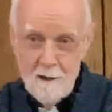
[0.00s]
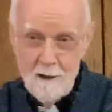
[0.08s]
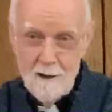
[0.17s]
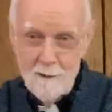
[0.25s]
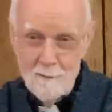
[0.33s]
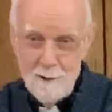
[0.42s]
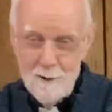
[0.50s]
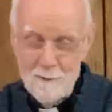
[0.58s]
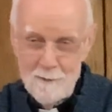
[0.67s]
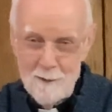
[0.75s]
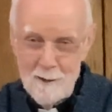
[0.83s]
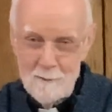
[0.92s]
and we look
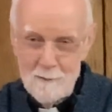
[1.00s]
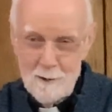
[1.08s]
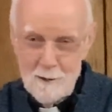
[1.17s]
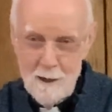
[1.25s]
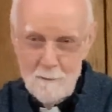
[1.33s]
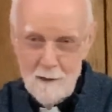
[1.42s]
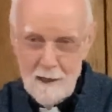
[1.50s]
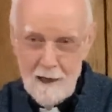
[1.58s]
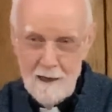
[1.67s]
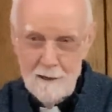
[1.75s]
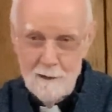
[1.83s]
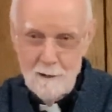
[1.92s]
for him to come
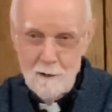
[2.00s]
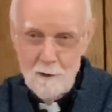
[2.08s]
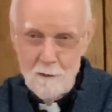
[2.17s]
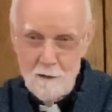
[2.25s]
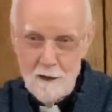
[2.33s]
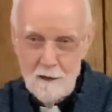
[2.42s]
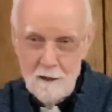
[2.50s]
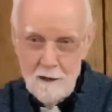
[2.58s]
again in glory.